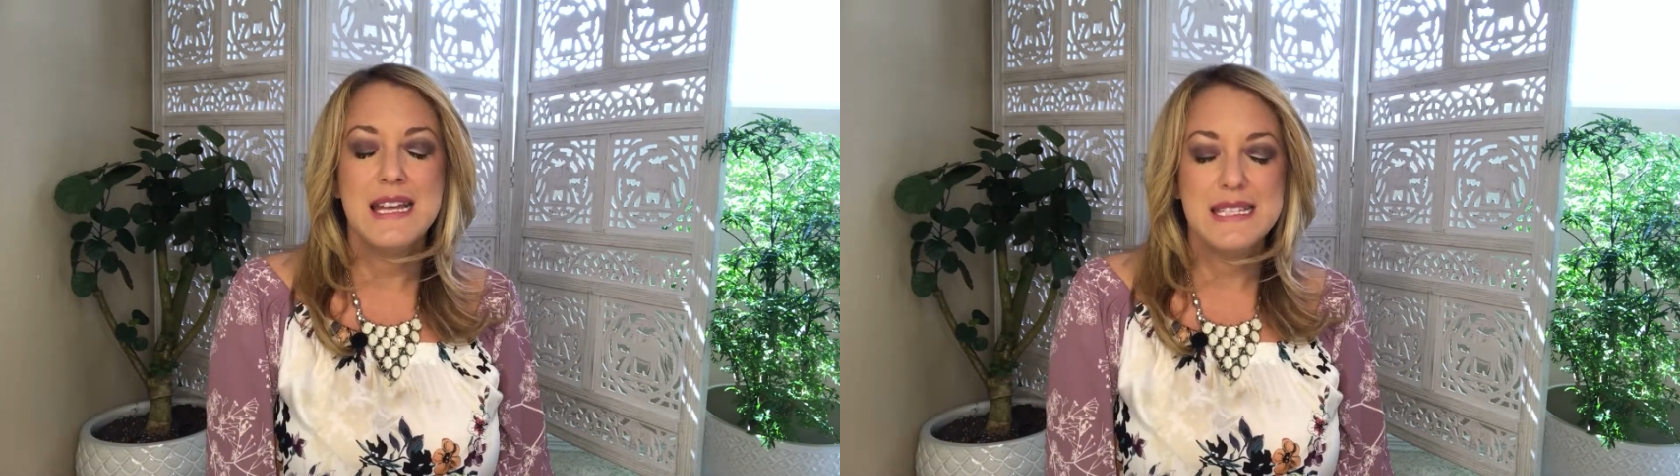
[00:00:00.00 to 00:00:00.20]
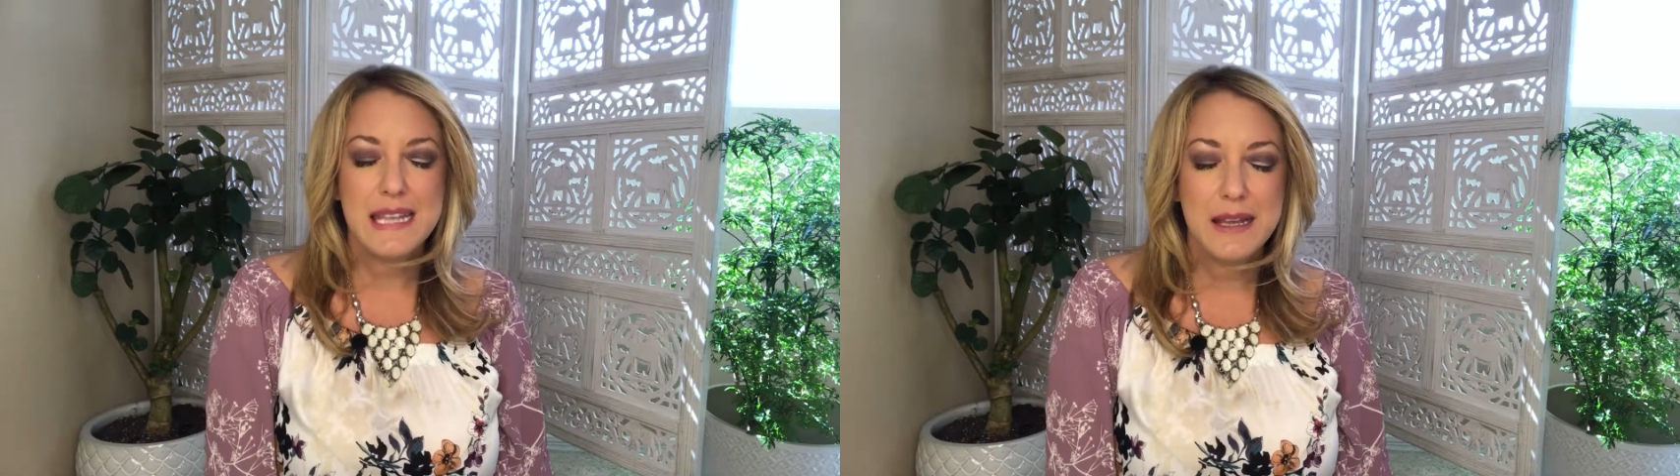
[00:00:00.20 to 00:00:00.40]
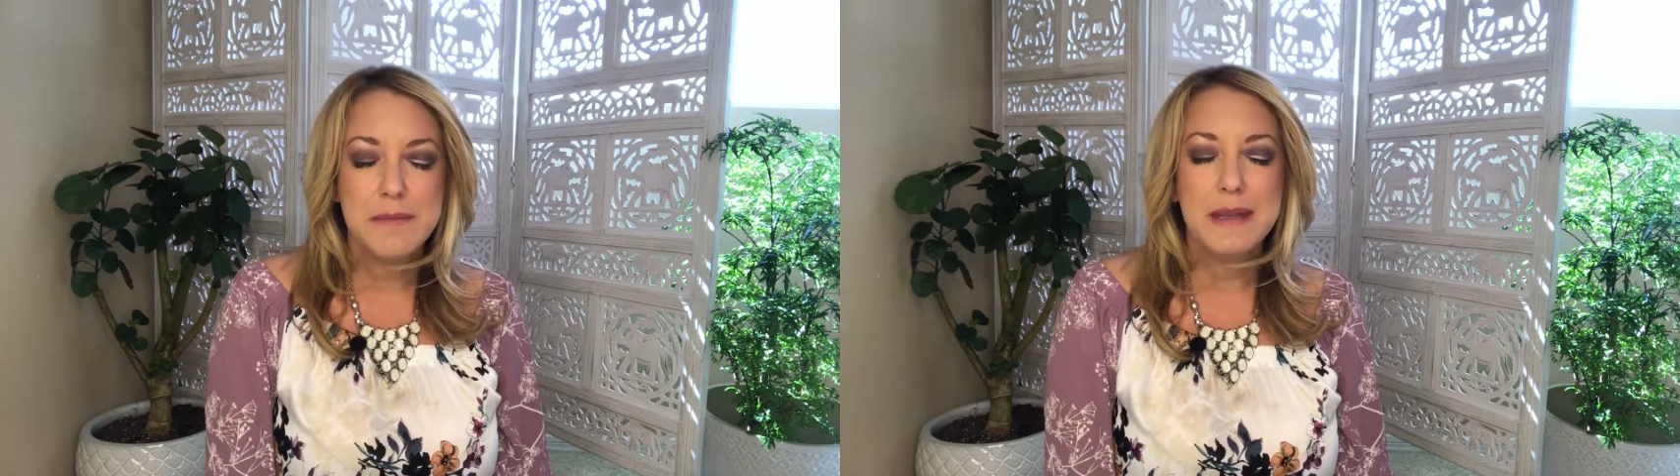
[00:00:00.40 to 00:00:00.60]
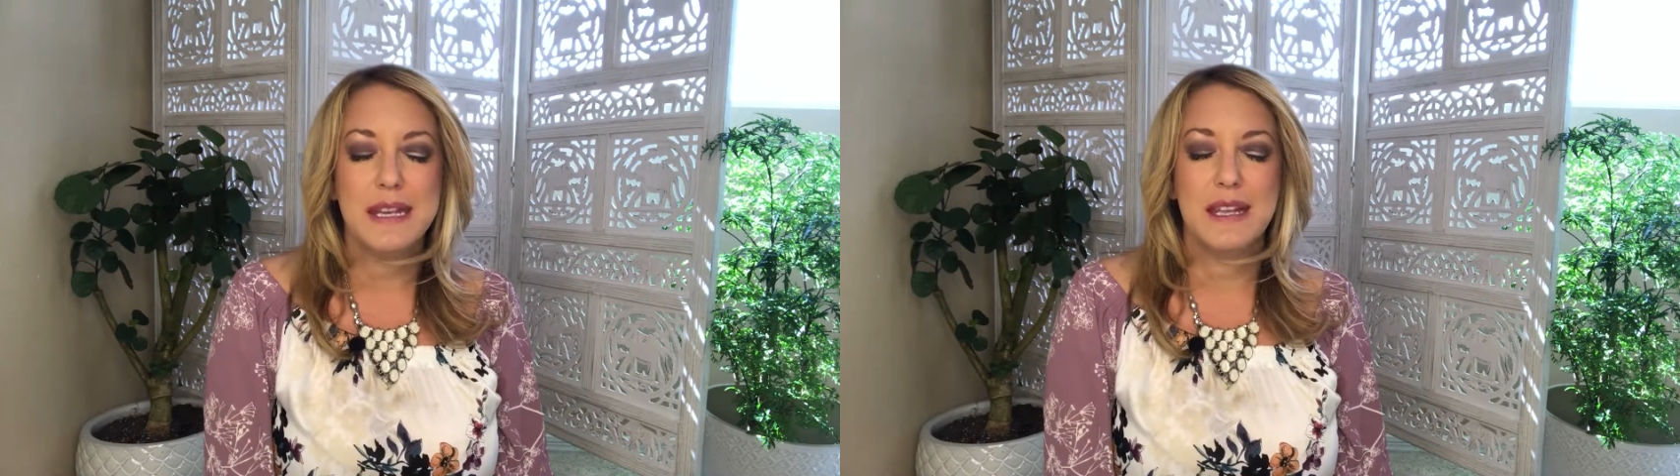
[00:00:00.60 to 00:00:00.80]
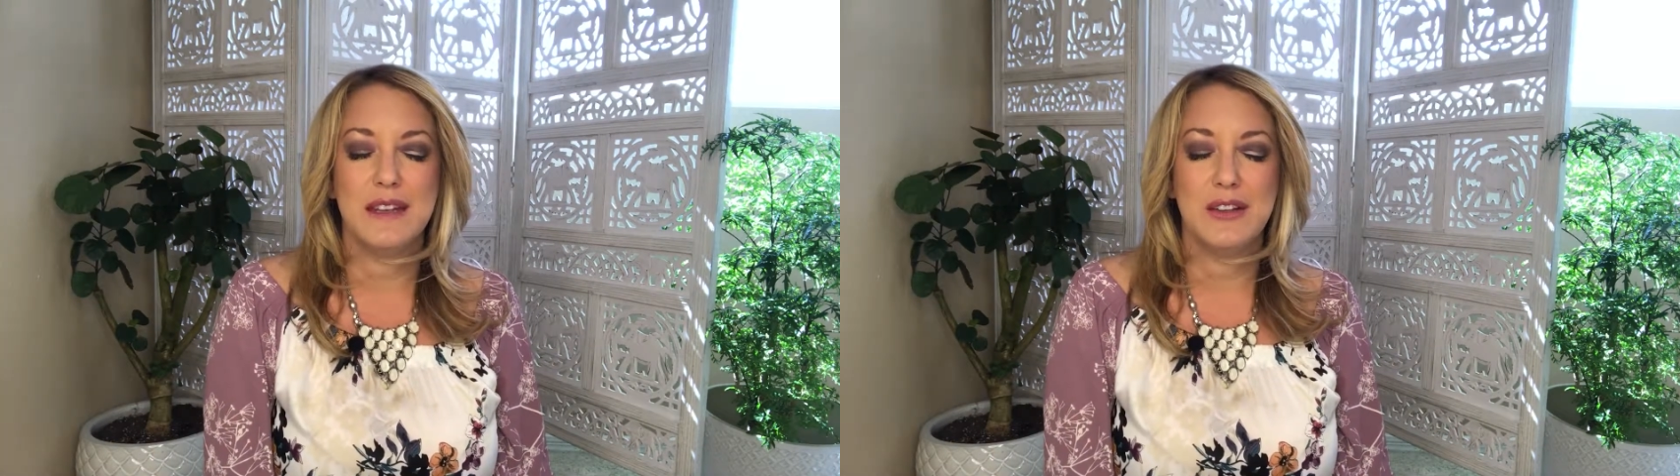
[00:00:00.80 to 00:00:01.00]
Take a
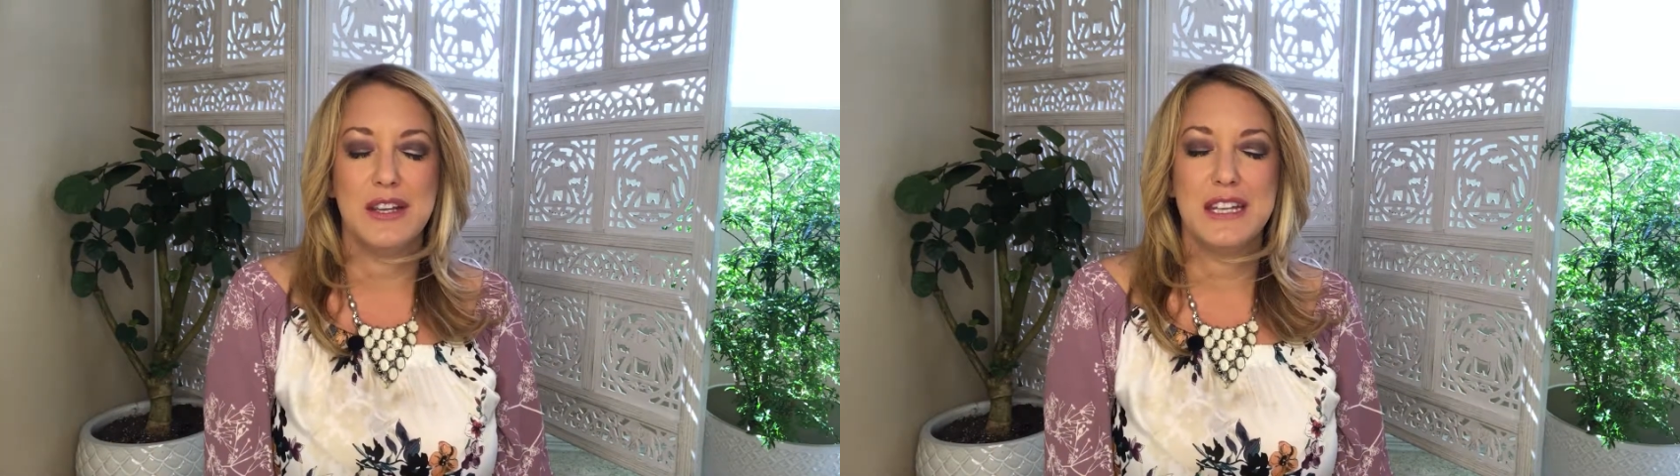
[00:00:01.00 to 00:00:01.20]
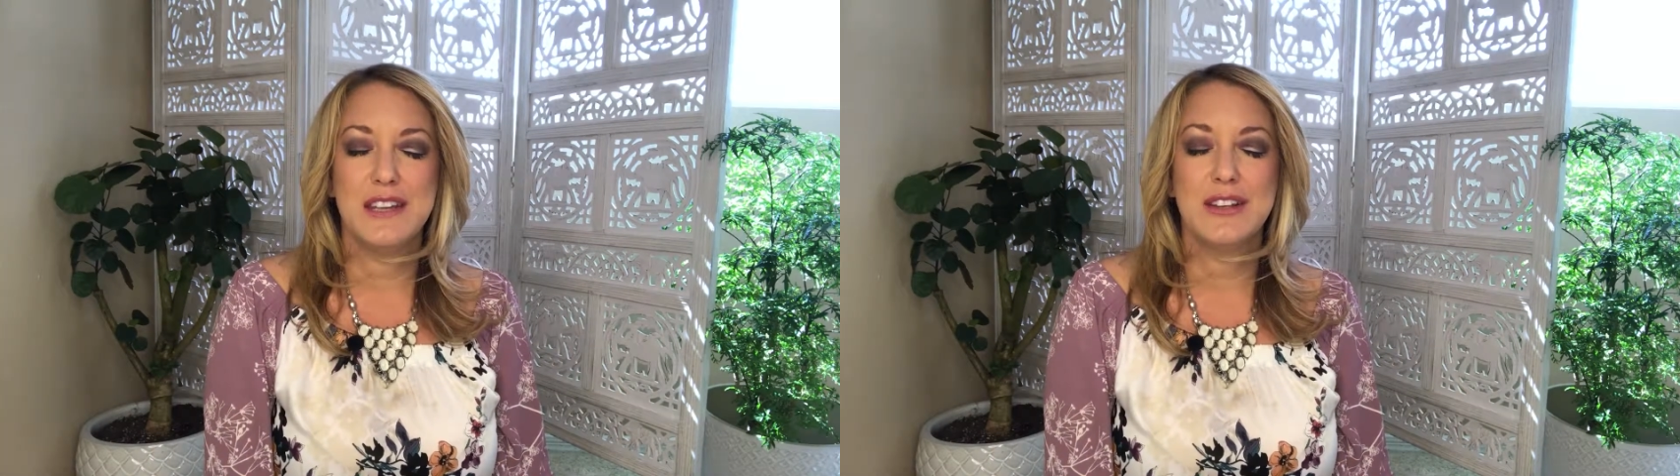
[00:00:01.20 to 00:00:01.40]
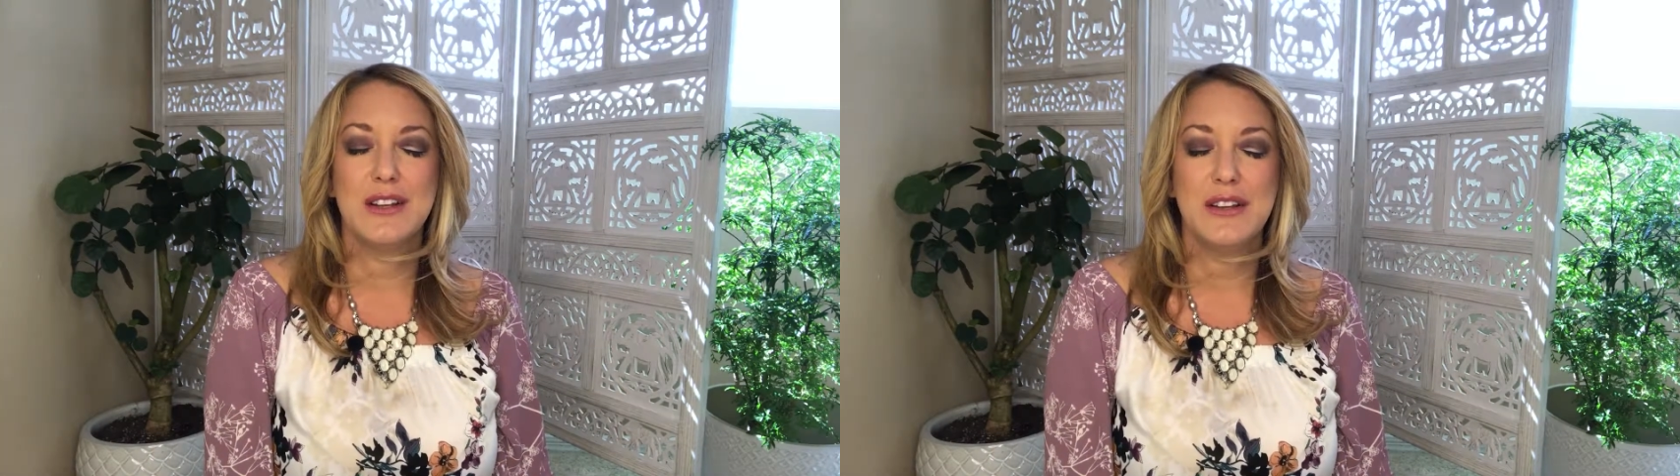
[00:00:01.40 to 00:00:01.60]
minute. You can even